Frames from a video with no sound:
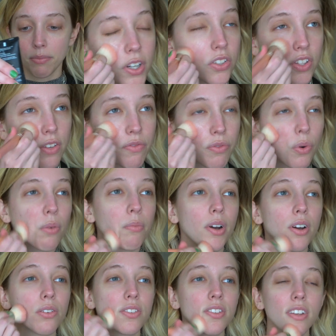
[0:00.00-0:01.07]
First and
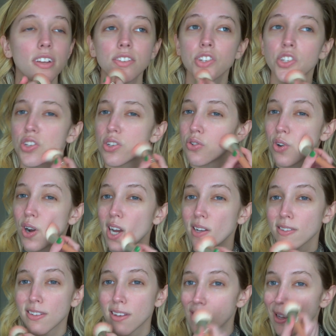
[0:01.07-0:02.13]
foremost, let's just
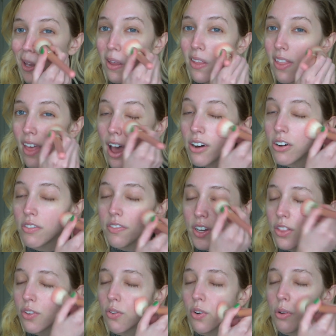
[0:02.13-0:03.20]
address like the elephant
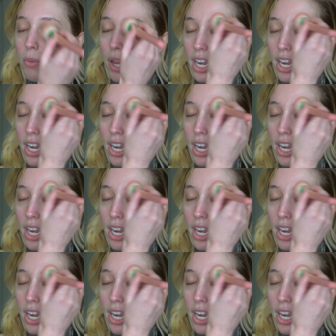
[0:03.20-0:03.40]
in the room.